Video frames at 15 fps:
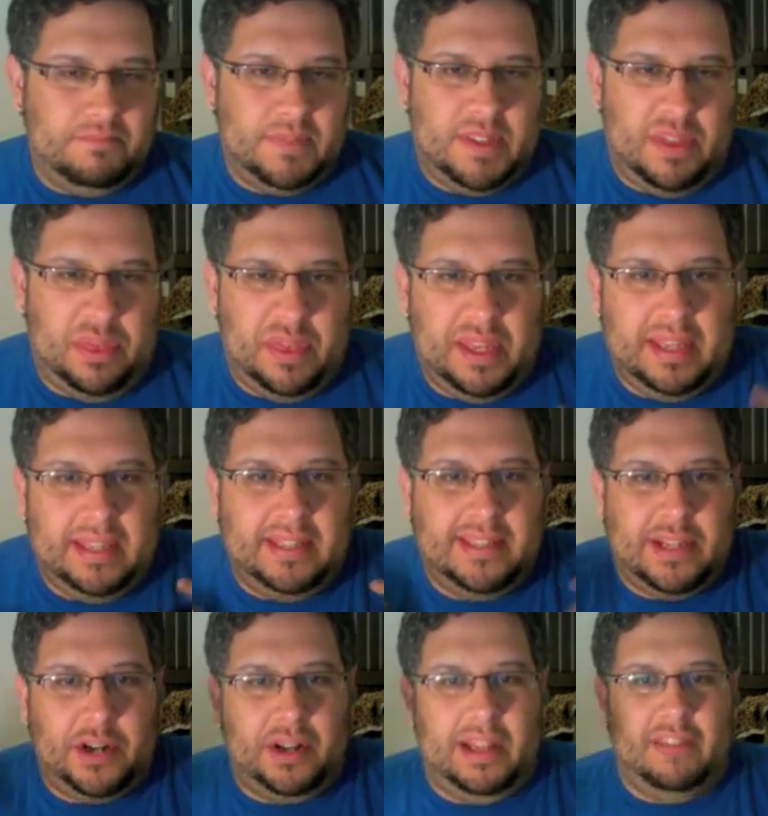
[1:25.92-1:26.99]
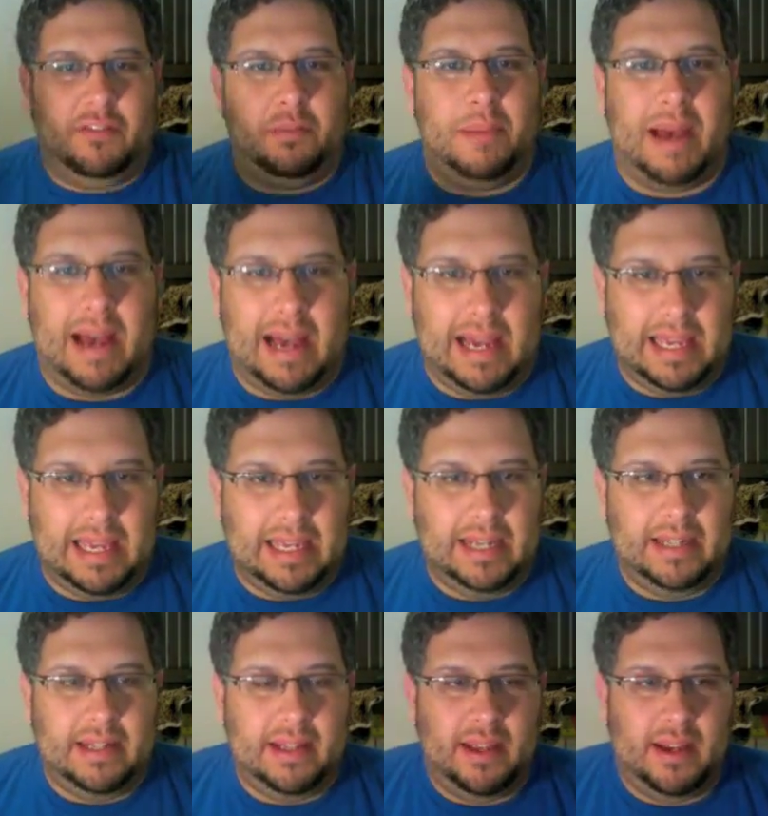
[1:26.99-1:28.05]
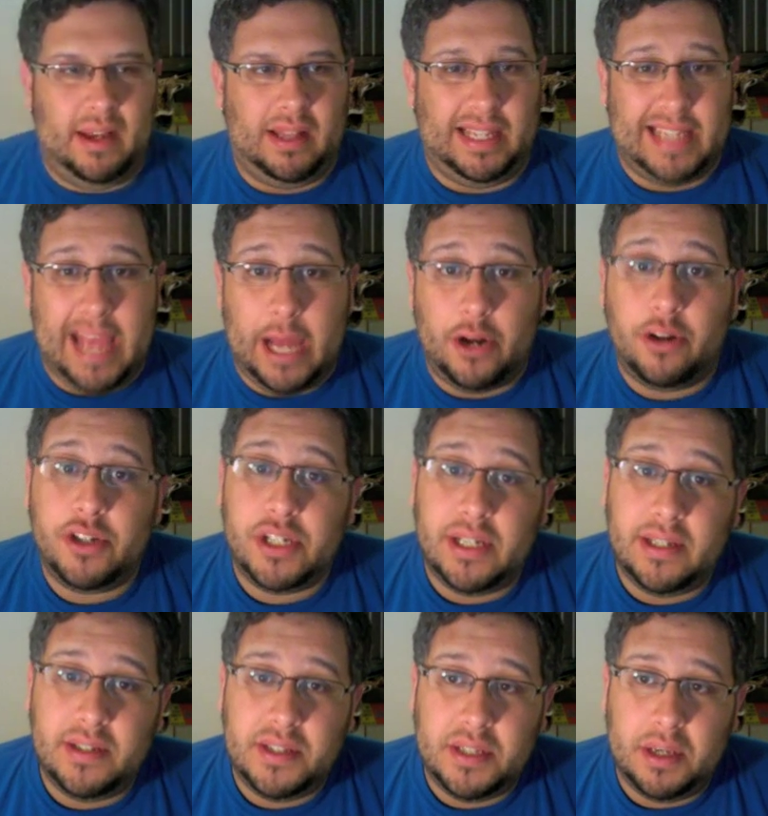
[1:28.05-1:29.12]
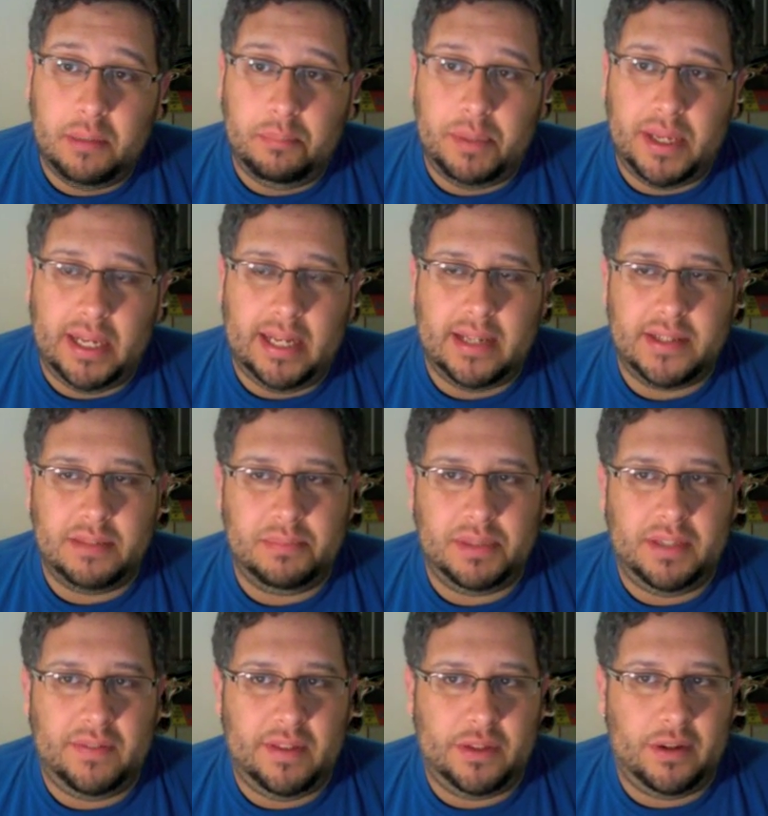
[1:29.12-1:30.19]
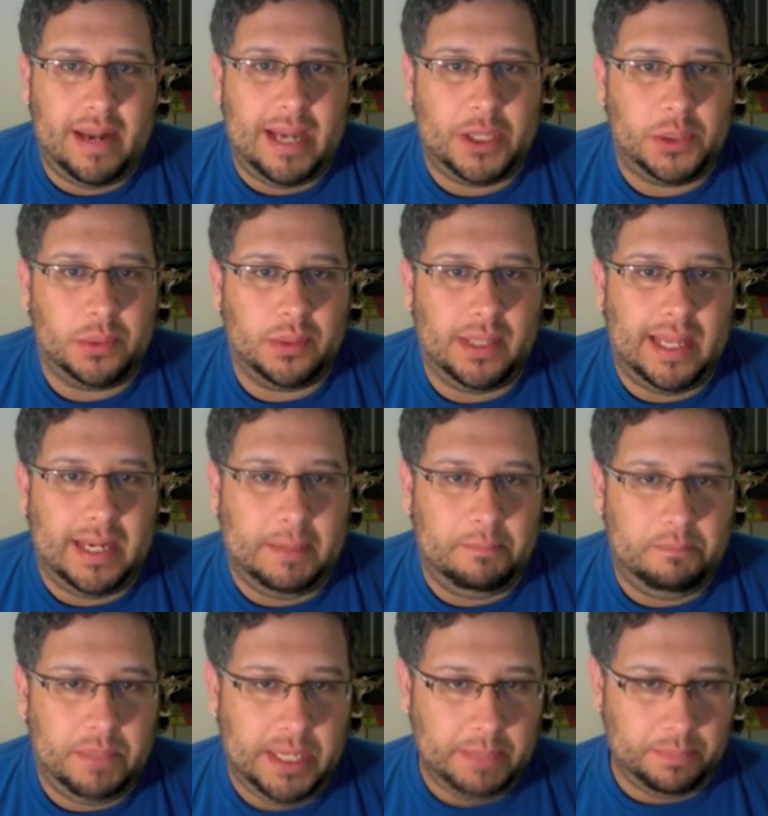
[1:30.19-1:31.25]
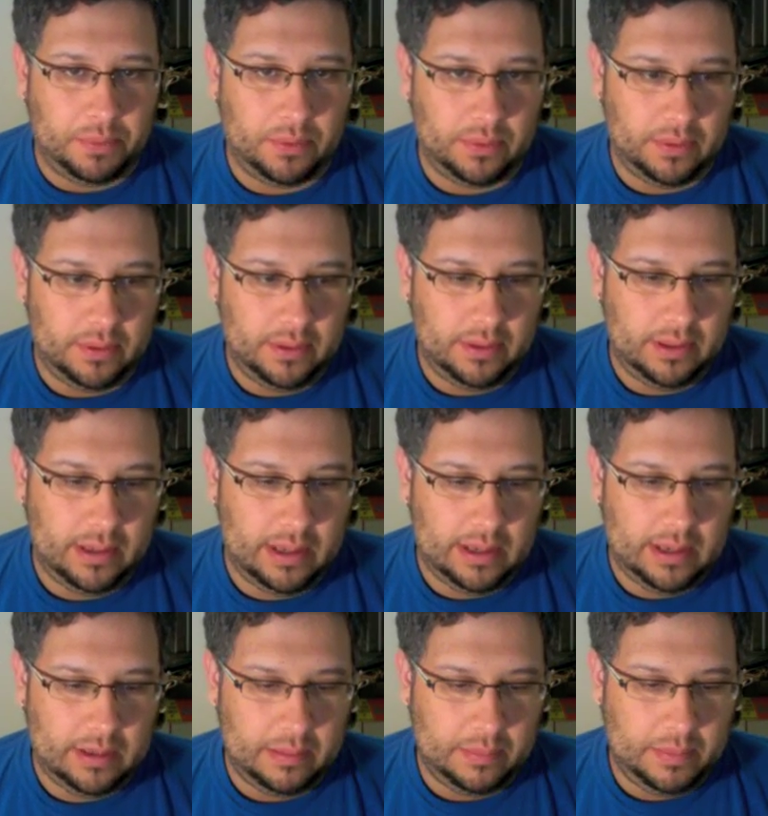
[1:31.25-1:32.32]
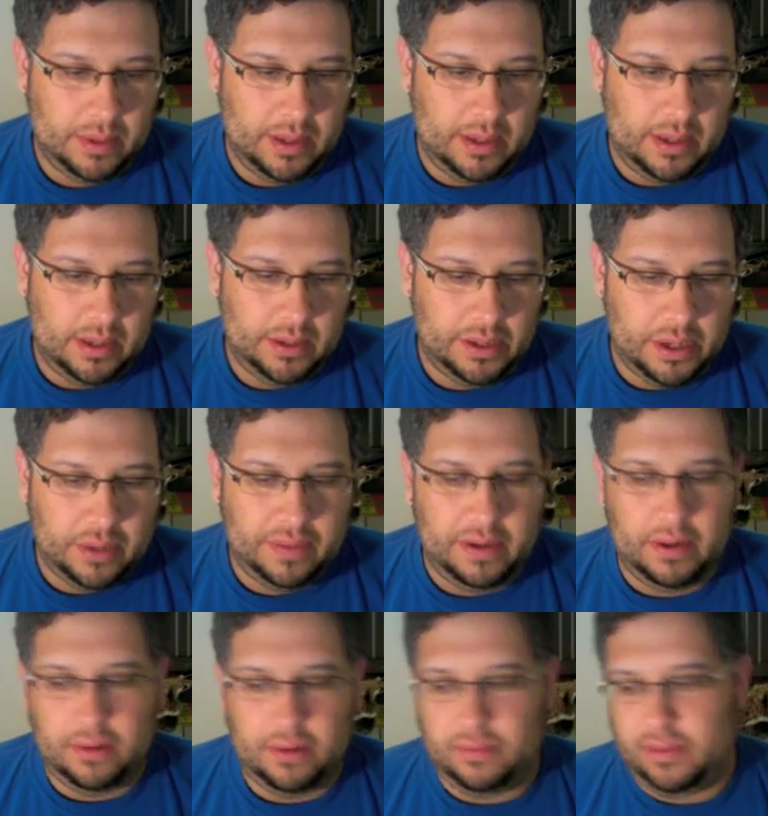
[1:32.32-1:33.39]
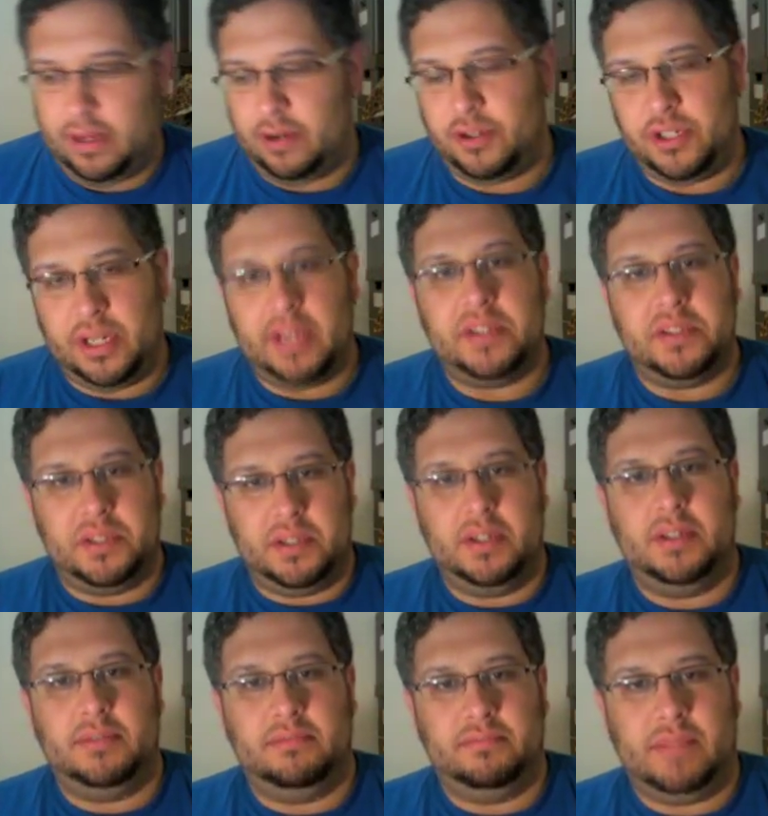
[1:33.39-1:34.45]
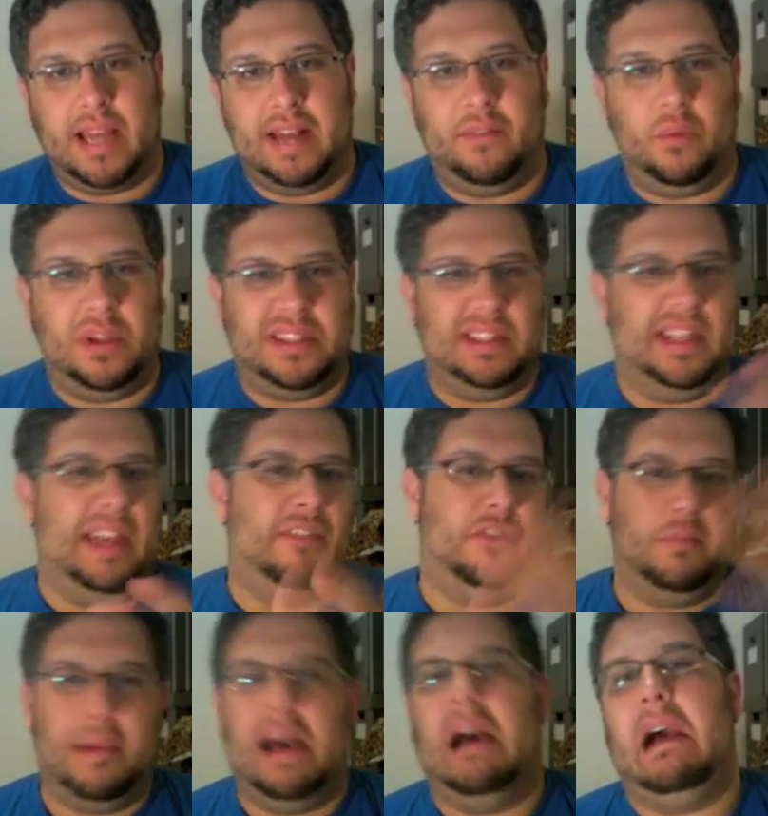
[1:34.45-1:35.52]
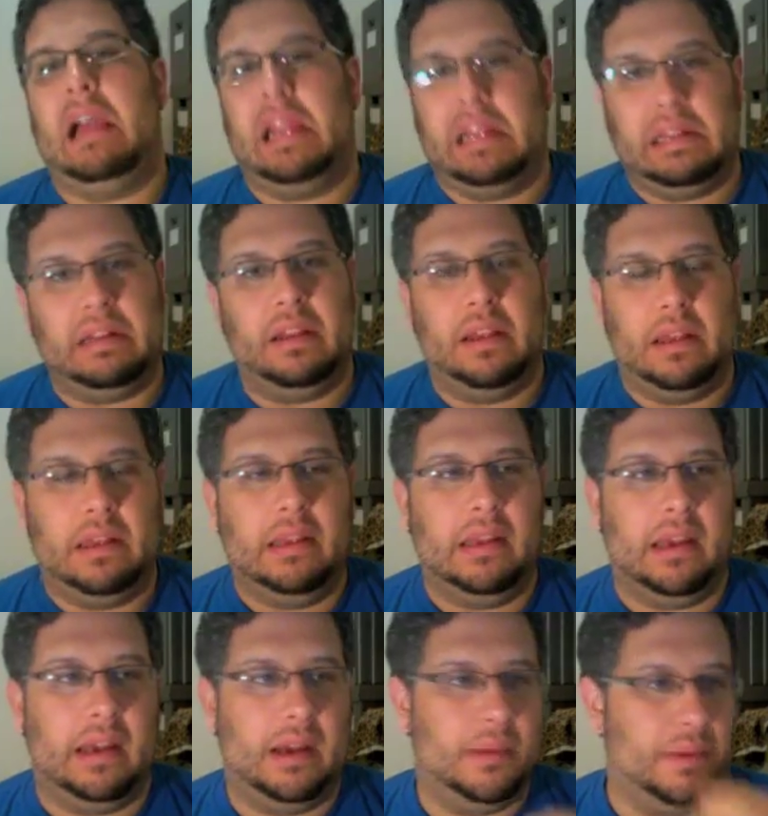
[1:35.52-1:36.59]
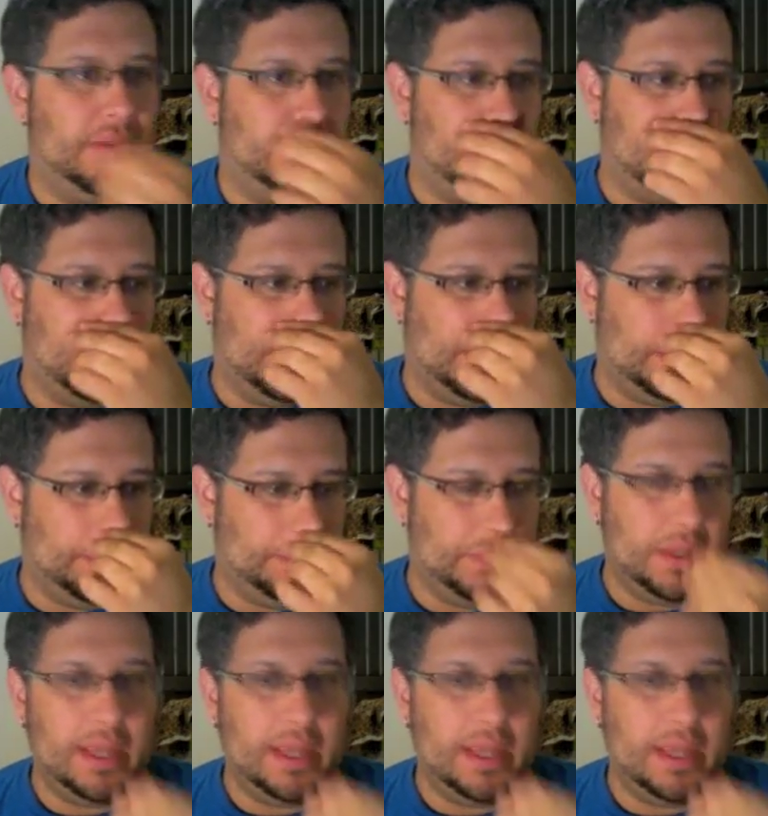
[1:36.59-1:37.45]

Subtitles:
things that are left behind, like energies, but he doesn't believe that they're actual, like, people. You know, they're just kind of what's left behind, if you will.